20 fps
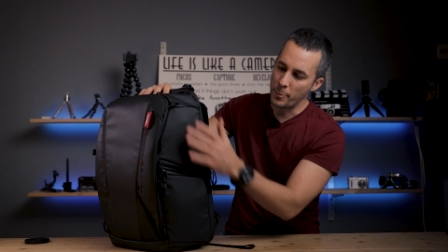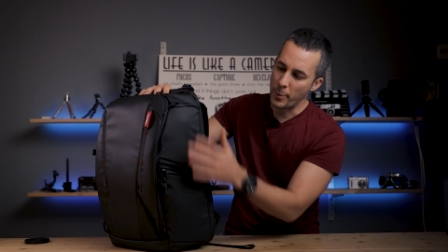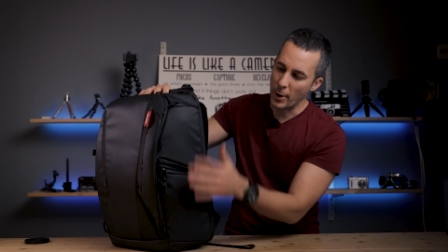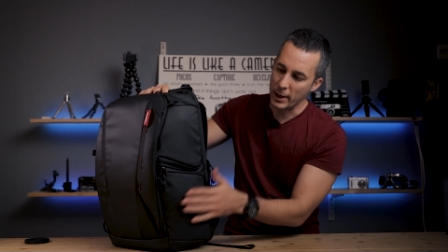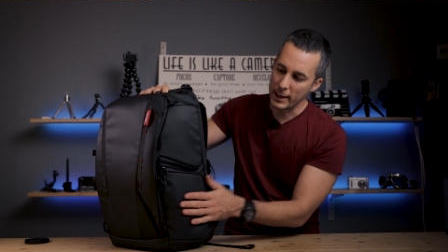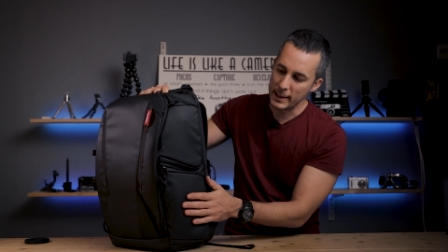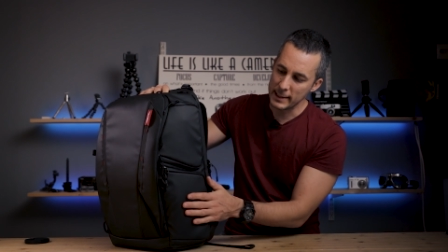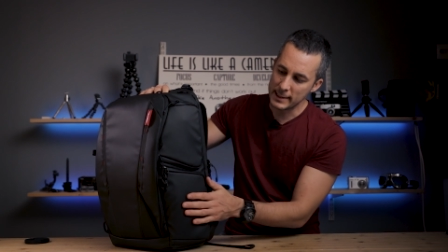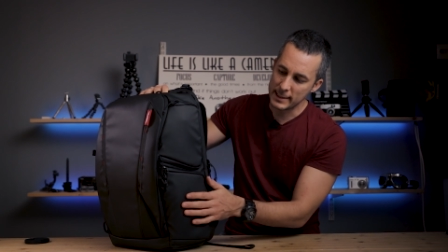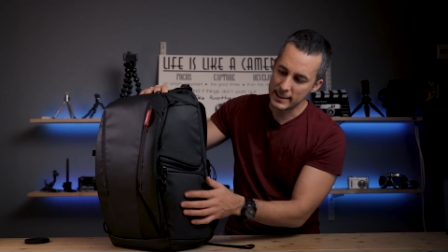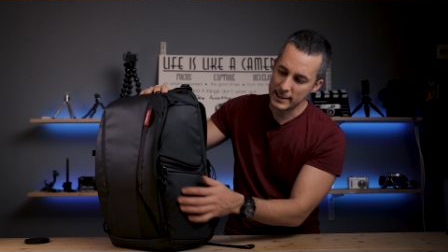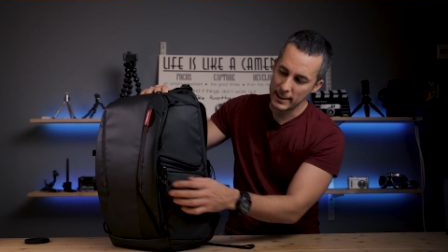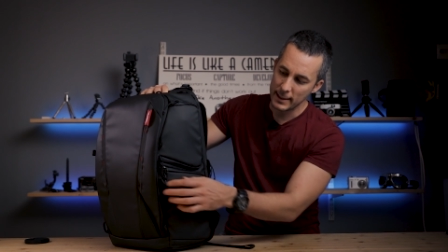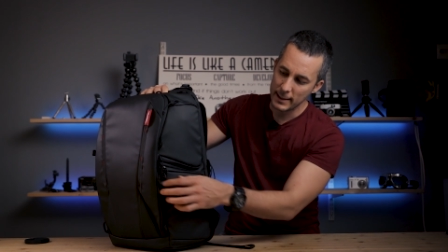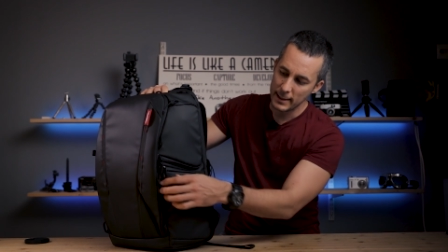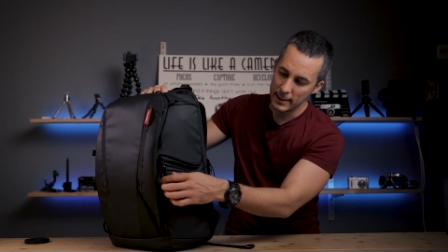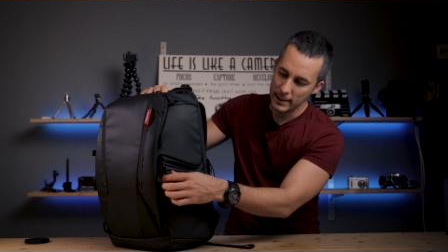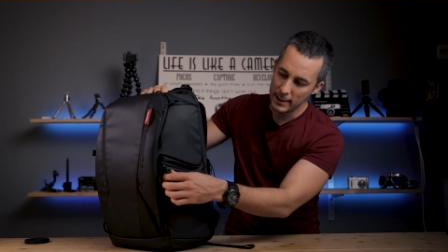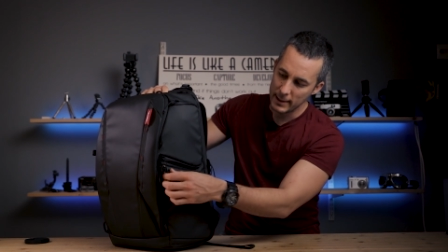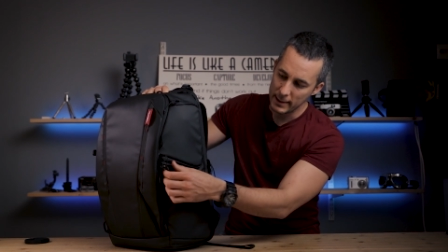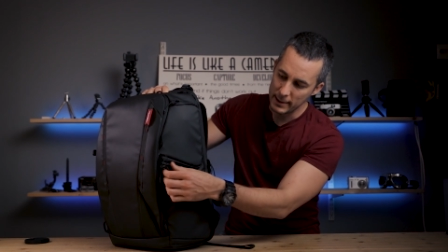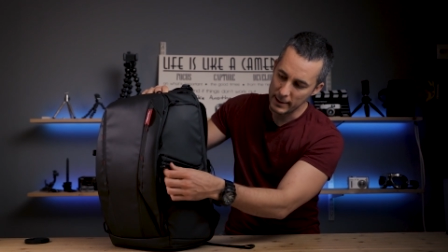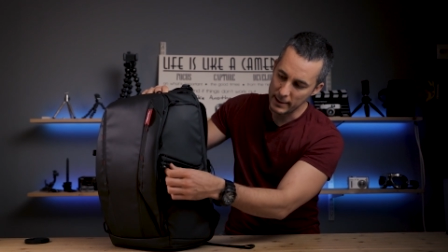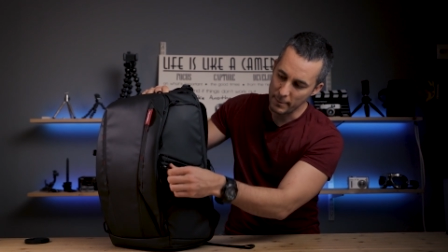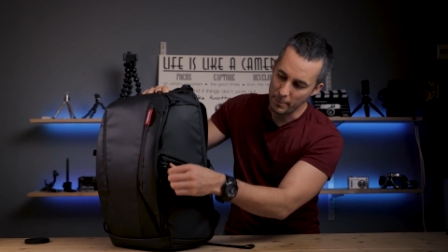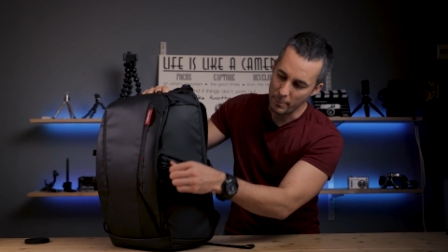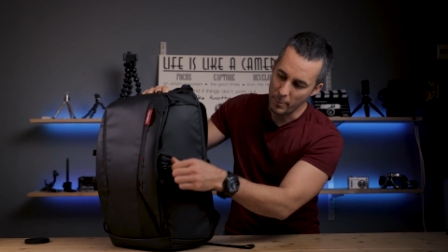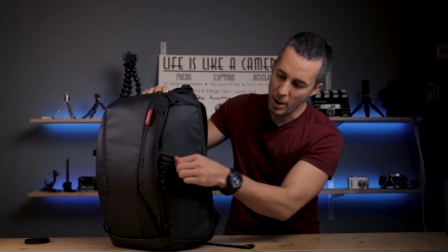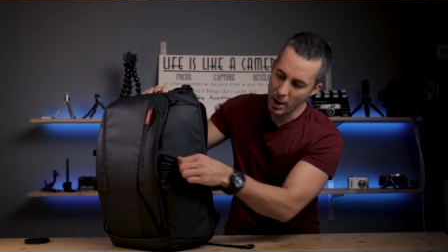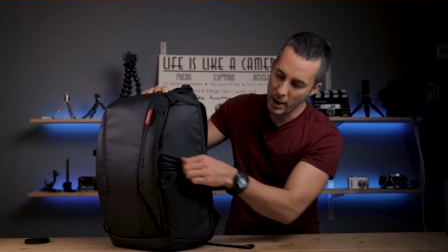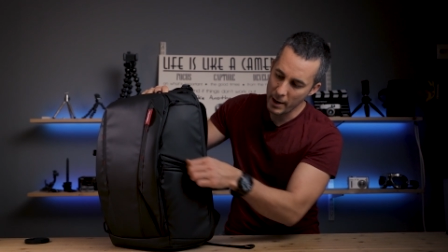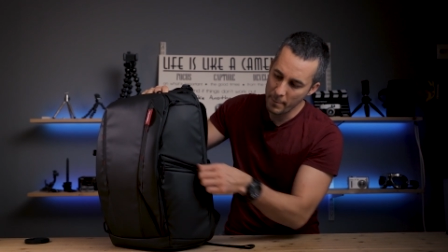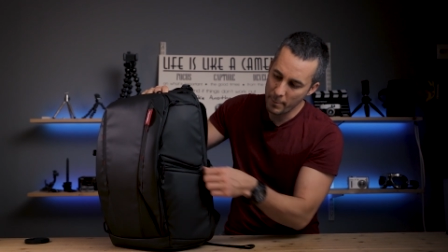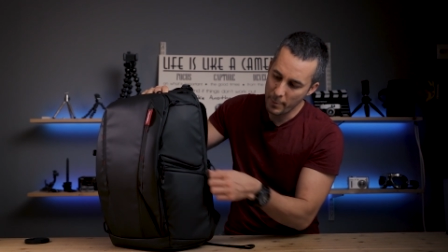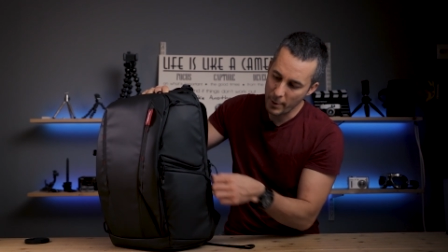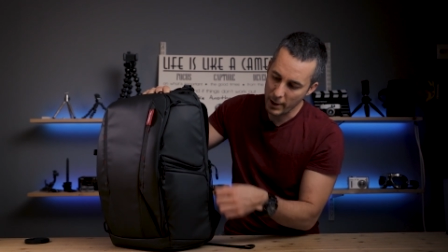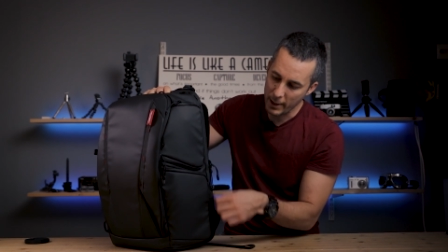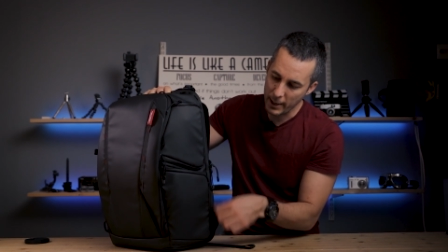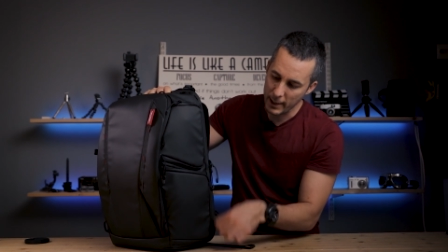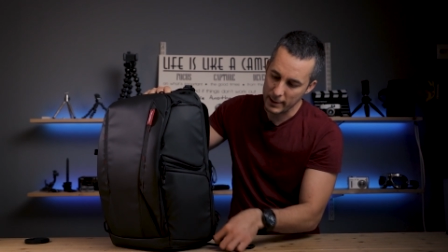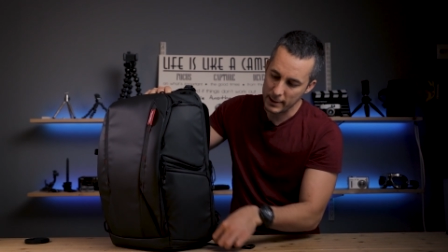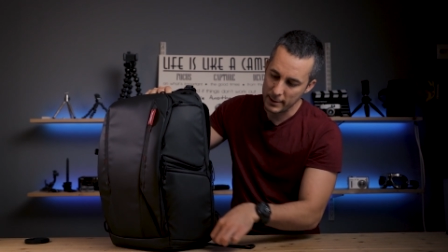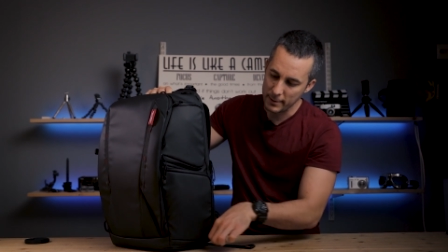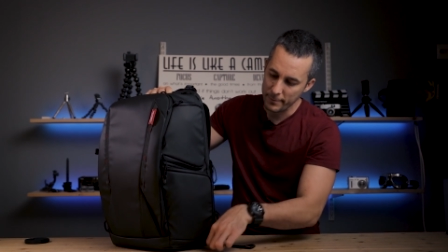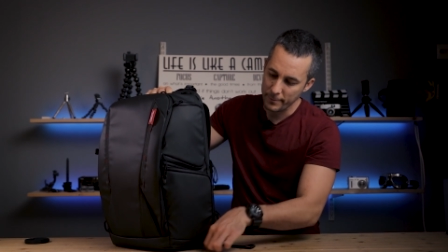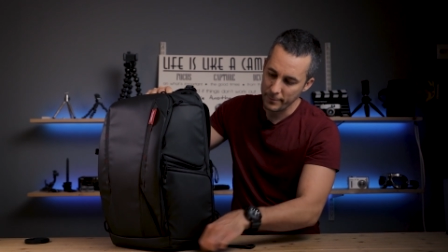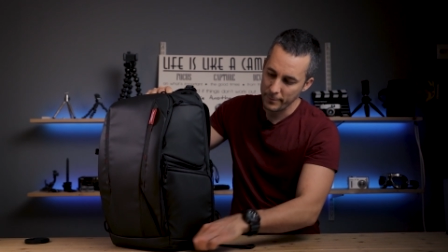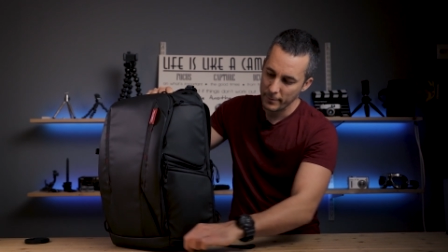pockets. The bottom pocket